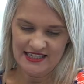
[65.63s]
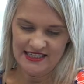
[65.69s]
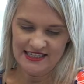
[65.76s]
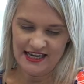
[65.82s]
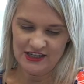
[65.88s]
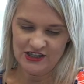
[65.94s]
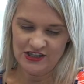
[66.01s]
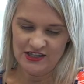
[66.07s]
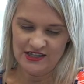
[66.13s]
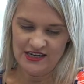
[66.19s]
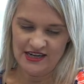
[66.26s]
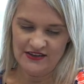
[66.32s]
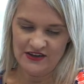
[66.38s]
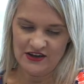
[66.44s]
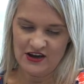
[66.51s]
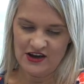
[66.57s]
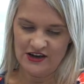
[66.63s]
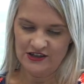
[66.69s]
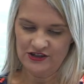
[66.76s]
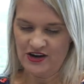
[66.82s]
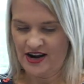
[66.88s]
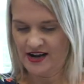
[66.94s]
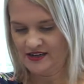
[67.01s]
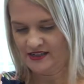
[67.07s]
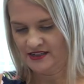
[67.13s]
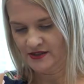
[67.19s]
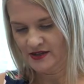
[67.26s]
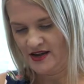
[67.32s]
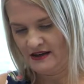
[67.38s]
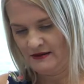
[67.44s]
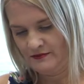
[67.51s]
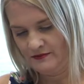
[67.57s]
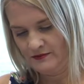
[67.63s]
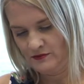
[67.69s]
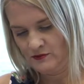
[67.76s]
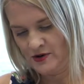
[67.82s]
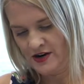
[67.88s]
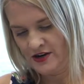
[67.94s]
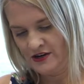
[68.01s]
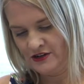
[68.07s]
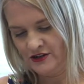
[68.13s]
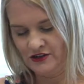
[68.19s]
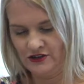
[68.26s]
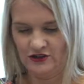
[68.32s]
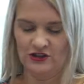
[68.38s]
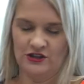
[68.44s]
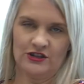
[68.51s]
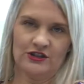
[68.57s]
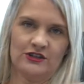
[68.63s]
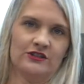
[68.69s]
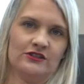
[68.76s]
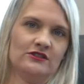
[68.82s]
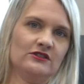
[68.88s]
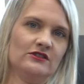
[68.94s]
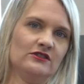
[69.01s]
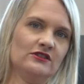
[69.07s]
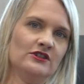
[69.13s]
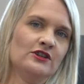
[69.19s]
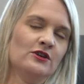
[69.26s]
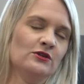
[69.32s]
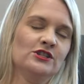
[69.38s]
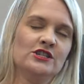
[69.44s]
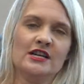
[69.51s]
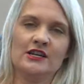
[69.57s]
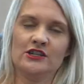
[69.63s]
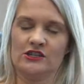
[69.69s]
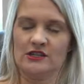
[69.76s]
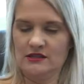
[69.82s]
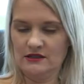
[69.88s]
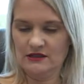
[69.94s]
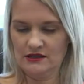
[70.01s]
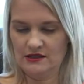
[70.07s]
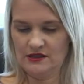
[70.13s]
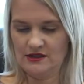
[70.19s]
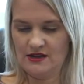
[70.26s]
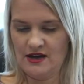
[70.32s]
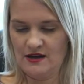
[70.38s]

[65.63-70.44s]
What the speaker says: the section in the contract where your negotiations